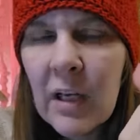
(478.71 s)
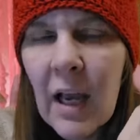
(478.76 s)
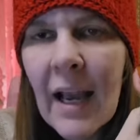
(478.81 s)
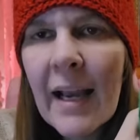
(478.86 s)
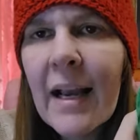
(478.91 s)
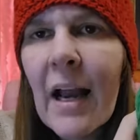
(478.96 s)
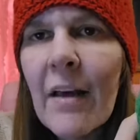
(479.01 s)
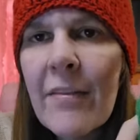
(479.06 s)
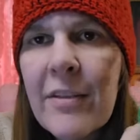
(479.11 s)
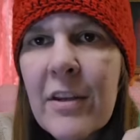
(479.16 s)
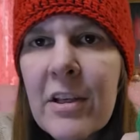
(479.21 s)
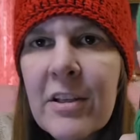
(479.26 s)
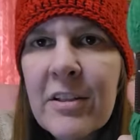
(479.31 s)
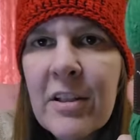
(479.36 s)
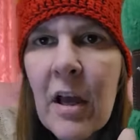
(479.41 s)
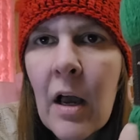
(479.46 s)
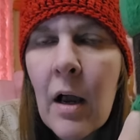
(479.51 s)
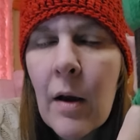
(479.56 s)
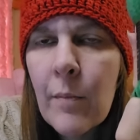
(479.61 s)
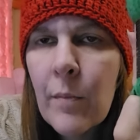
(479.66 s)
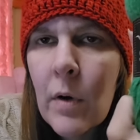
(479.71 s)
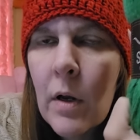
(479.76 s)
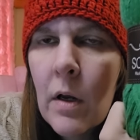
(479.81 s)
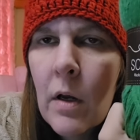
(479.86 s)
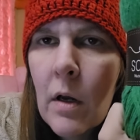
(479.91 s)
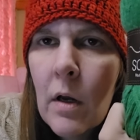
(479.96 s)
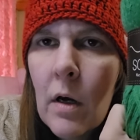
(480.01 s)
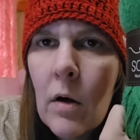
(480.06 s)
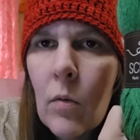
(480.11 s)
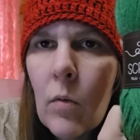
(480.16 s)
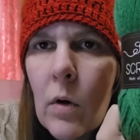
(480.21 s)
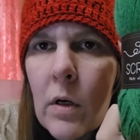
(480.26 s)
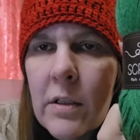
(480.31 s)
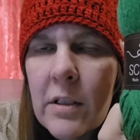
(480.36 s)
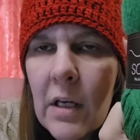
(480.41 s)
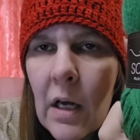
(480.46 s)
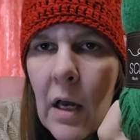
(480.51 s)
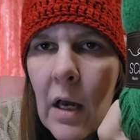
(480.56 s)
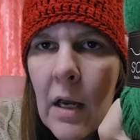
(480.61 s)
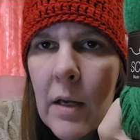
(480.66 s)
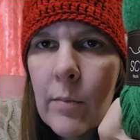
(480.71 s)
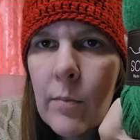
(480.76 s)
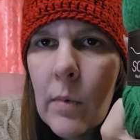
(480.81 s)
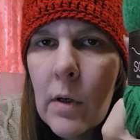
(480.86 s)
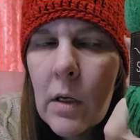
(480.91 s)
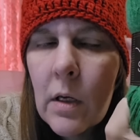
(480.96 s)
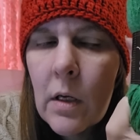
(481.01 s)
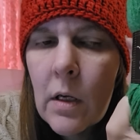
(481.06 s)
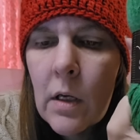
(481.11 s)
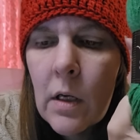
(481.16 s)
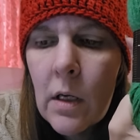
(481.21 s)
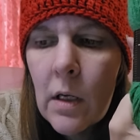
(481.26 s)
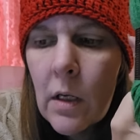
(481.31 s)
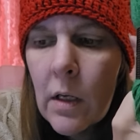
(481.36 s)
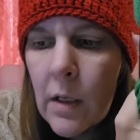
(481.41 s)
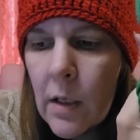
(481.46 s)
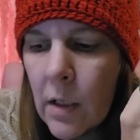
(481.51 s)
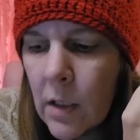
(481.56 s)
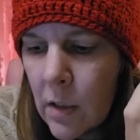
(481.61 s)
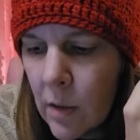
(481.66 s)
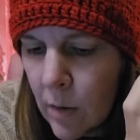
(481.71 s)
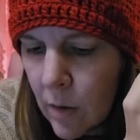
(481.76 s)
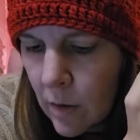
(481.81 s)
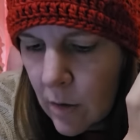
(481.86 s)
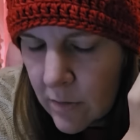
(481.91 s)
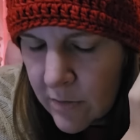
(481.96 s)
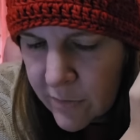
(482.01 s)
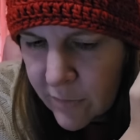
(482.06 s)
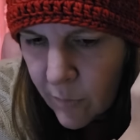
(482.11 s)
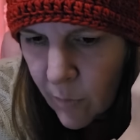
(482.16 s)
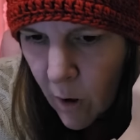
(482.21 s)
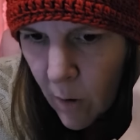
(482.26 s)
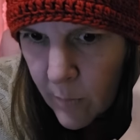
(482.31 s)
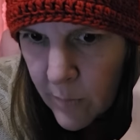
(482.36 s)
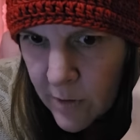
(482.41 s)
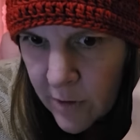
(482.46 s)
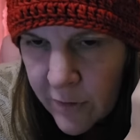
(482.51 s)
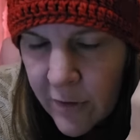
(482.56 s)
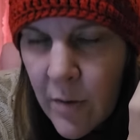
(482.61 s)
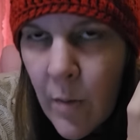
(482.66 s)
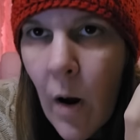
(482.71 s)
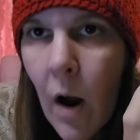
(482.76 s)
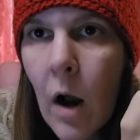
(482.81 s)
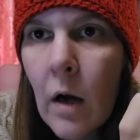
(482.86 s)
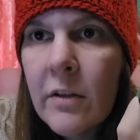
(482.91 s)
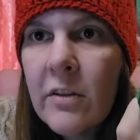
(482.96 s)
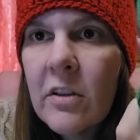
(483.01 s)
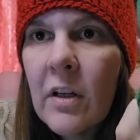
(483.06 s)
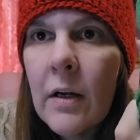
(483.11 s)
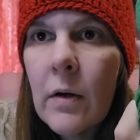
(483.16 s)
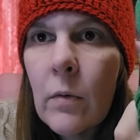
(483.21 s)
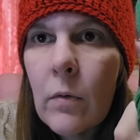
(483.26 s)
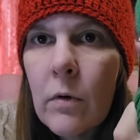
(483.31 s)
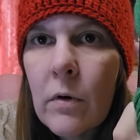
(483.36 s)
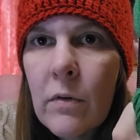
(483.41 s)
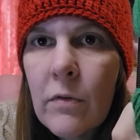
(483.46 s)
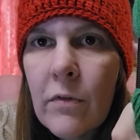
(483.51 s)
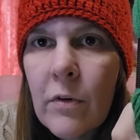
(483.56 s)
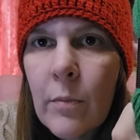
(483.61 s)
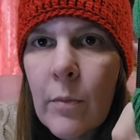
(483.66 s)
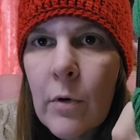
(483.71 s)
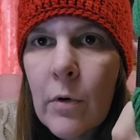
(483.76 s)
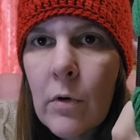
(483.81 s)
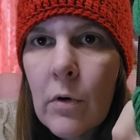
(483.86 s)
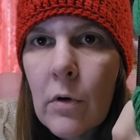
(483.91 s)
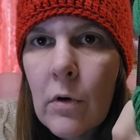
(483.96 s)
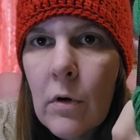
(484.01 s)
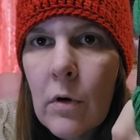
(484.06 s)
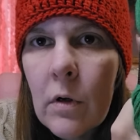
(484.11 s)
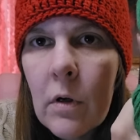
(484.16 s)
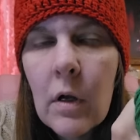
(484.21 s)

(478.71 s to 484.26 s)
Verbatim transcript: I got this um one time in a small mystery box I ordered from her.